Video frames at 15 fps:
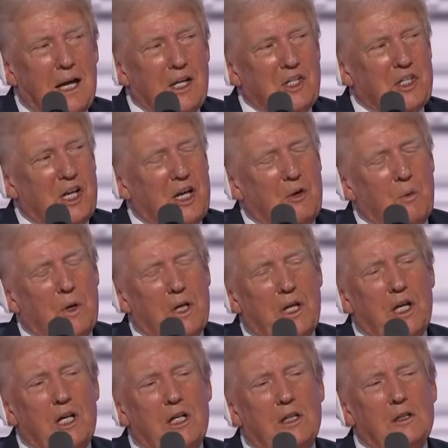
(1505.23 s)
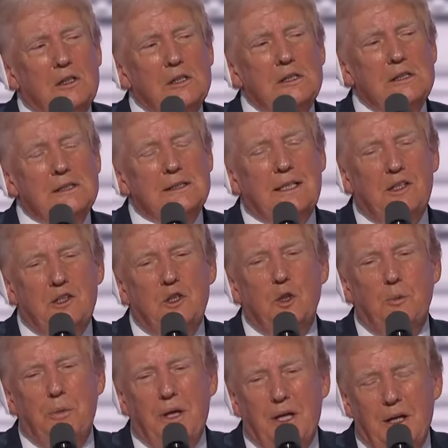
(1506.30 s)
I said, Well, you know, that's
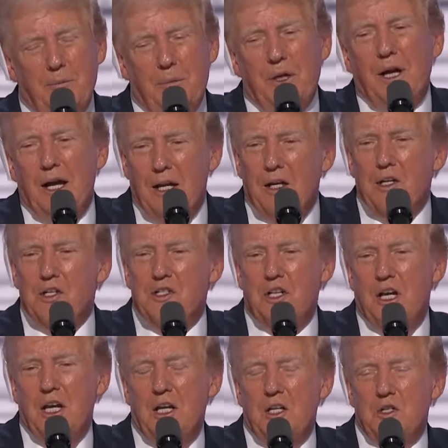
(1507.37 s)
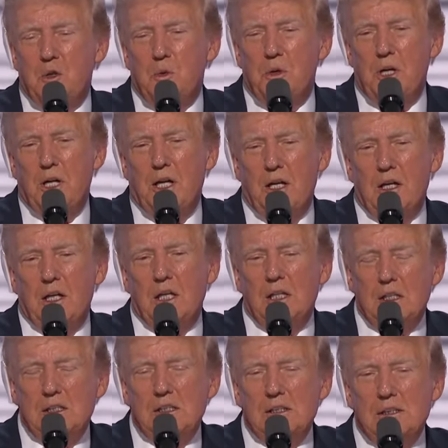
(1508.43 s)
too bad, but I understand he's away, and
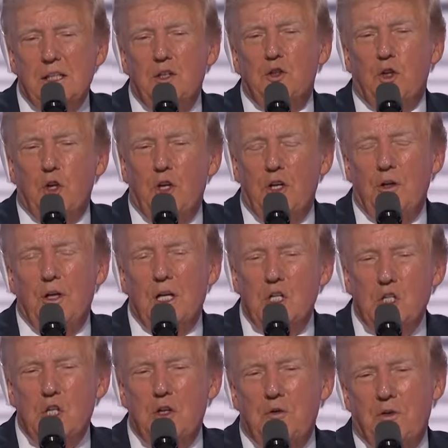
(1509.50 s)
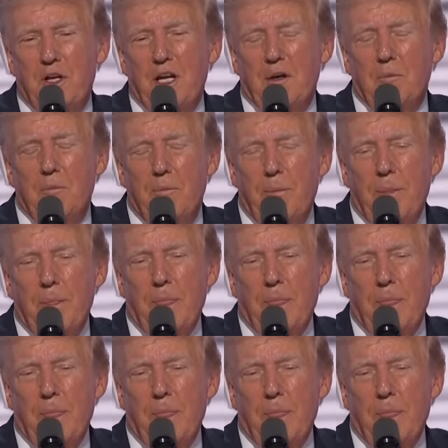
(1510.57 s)
that's good. It's good for him.